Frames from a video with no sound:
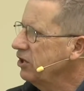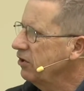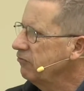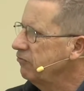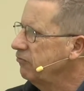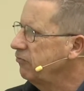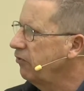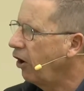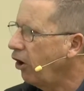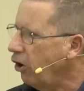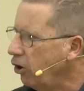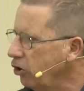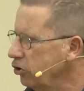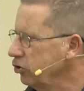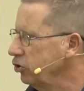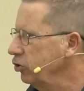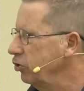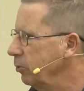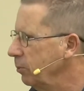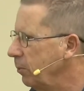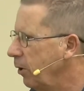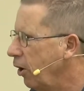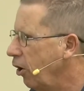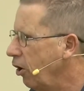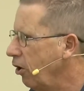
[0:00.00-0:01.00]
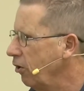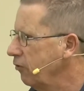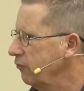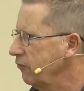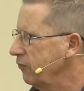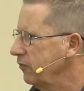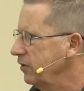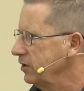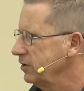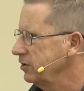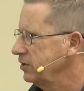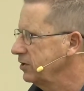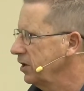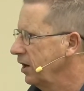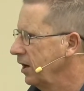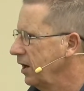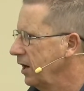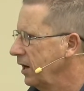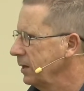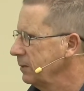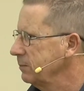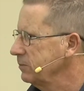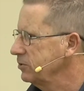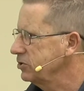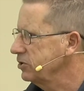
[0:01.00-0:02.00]
the volume
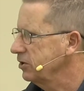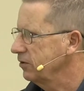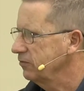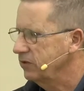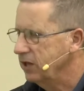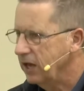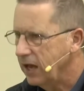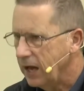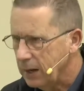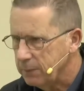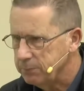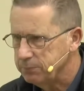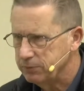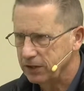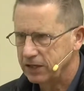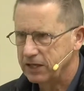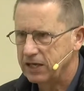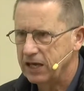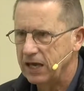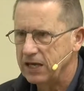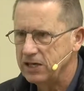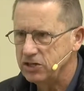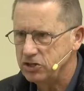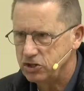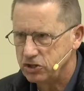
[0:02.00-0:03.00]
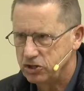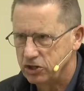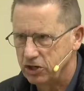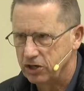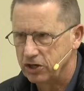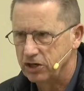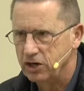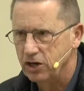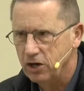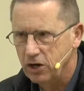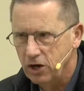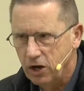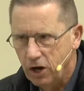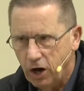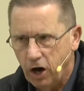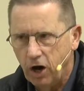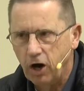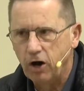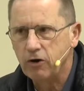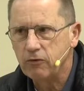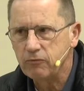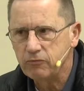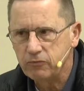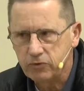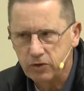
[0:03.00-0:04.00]
oftentimes of the application
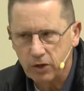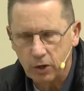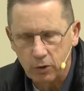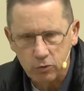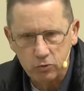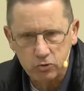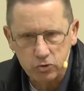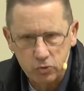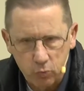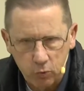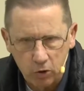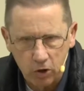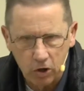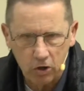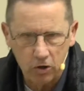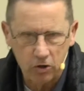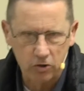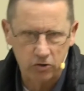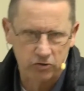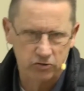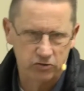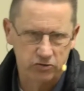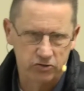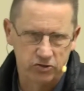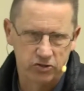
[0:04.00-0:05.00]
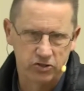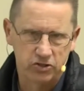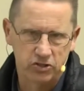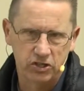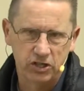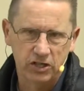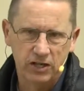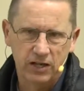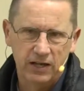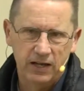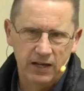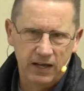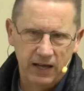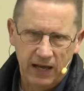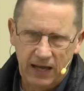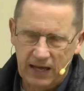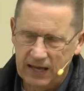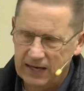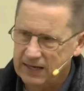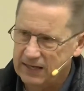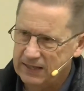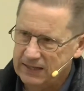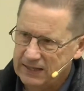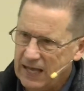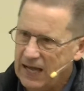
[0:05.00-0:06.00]
of those words.
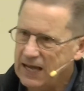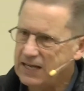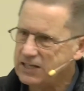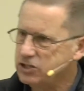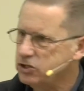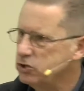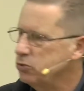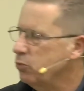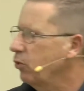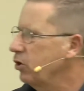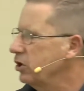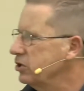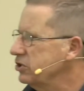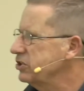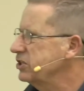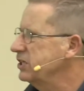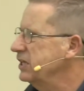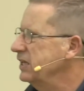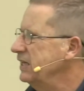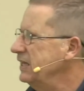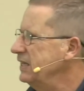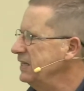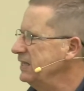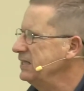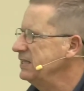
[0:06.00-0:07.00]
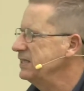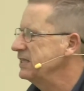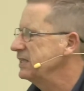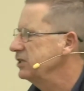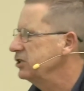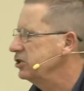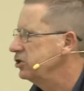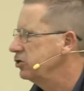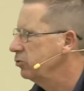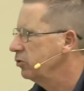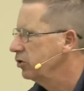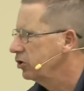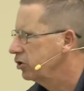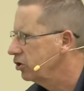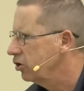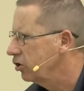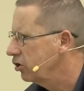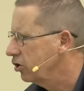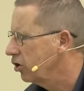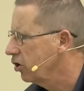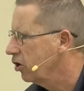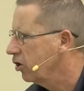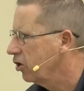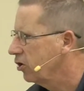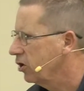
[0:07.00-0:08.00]
And that's what's easy to
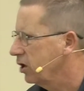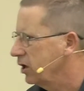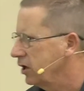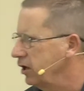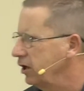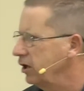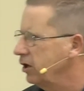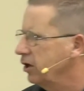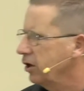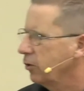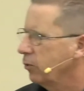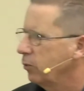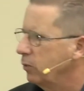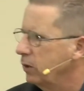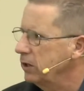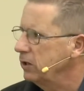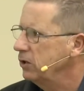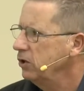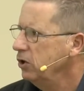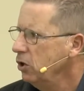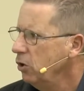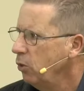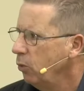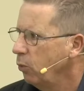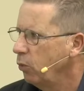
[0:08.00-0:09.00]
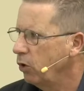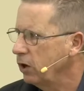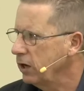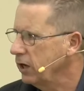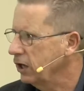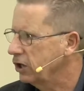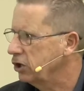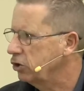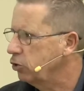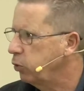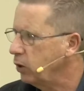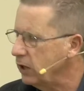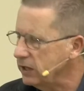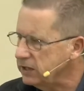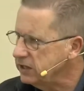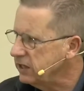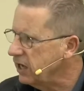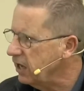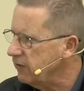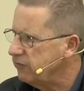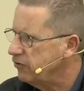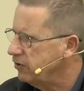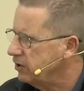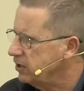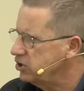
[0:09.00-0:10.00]
occur here. We want a quick
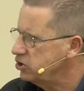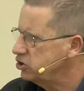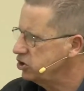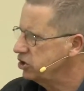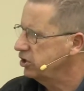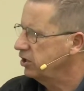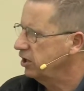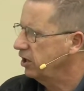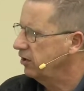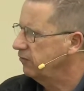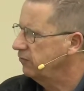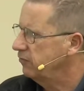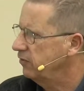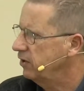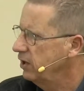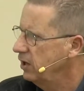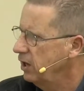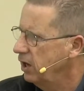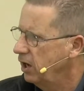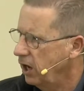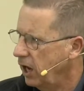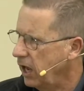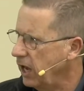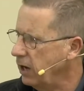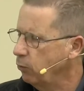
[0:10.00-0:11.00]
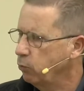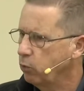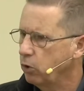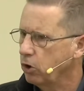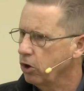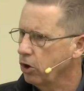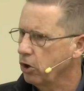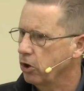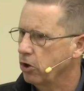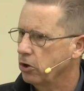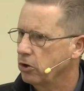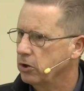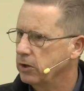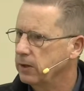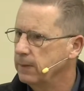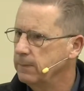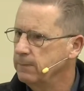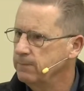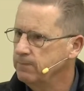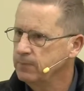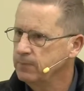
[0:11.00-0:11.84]
definition of a word,